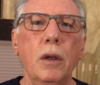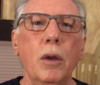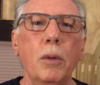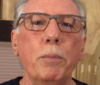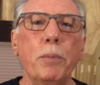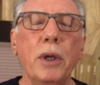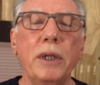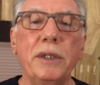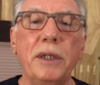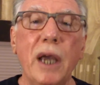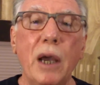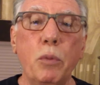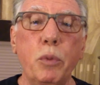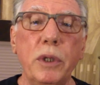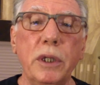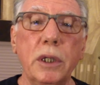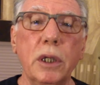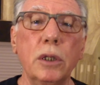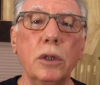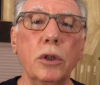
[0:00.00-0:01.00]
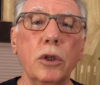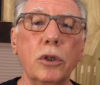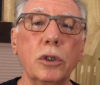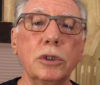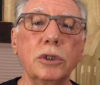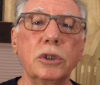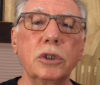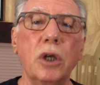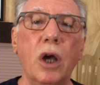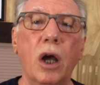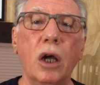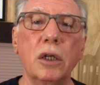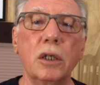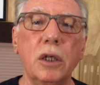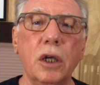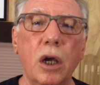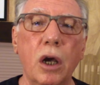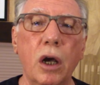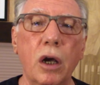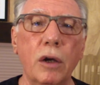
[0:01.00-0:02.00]
But yet we can learn to
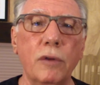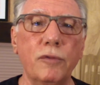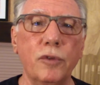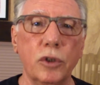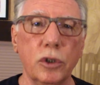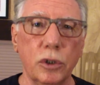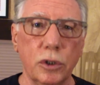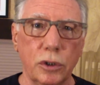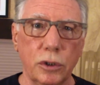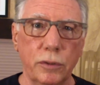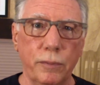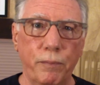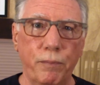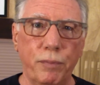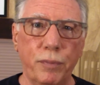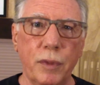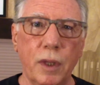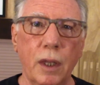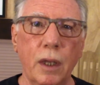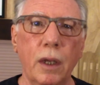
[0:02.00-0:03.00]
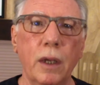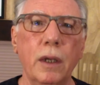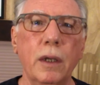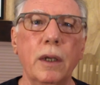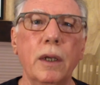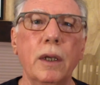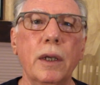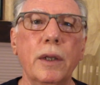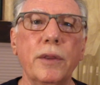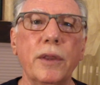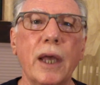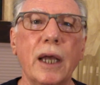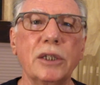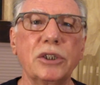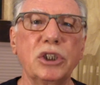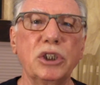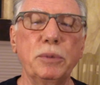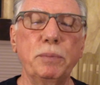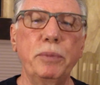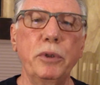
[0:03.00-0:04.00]
uncover that
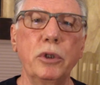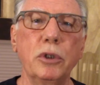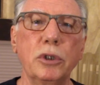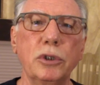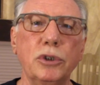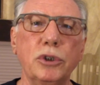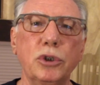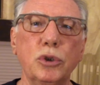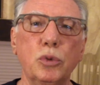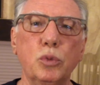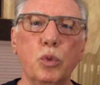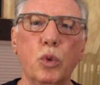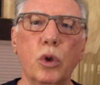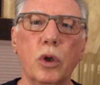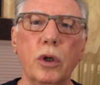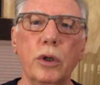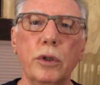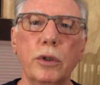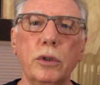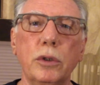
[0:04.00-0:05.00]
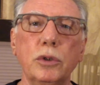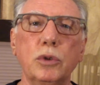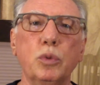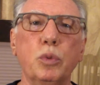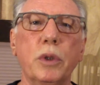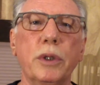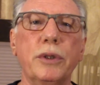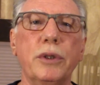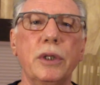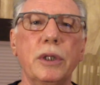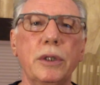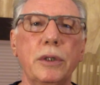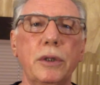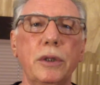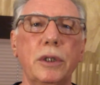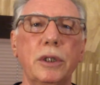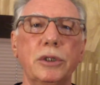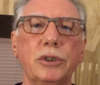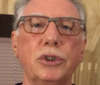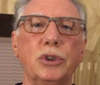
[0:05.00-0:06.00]
spiritual world
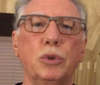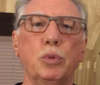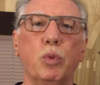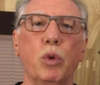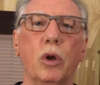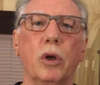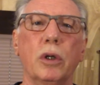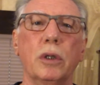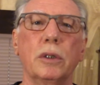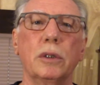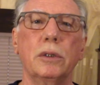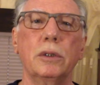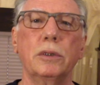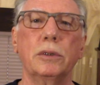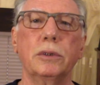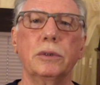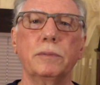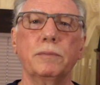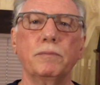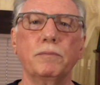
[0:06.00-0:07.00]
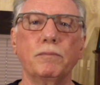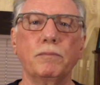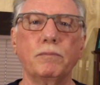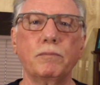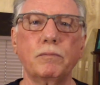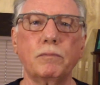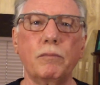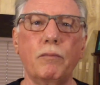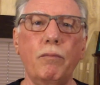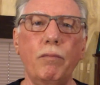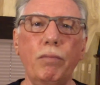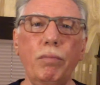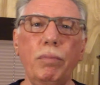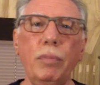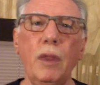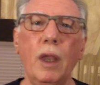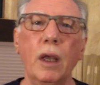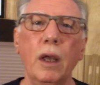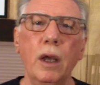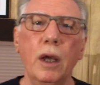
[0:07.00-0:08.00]
within this world.
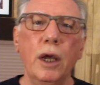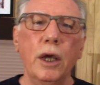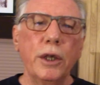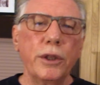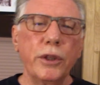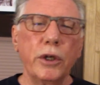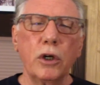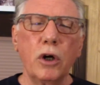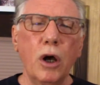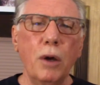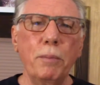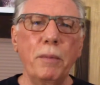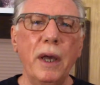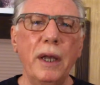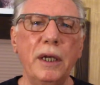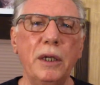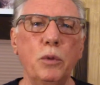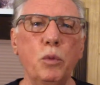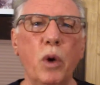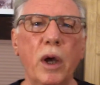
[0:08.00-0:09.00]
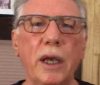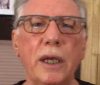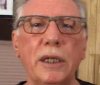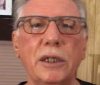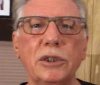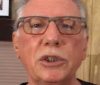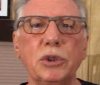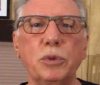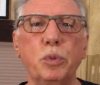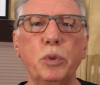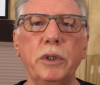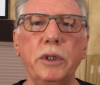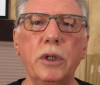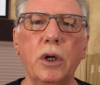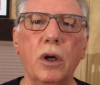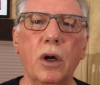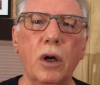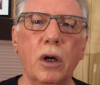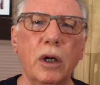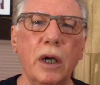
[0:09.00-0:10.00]
There are many ways we
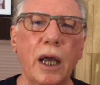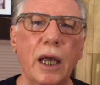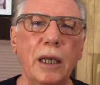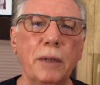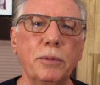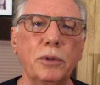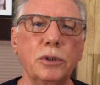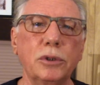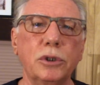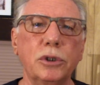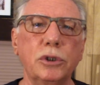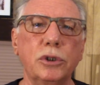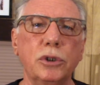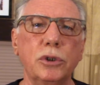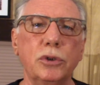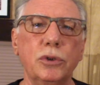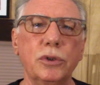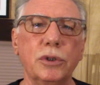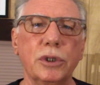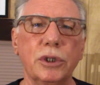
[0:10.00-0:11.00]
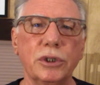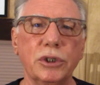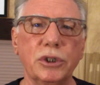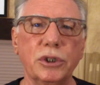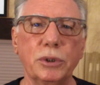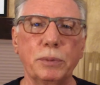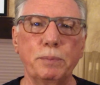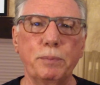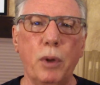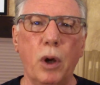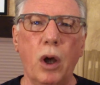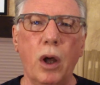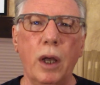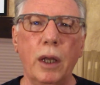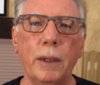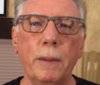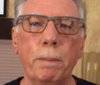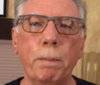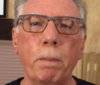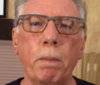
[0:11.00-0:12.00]
are able to do this
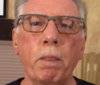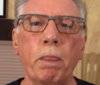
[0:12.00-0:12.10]
by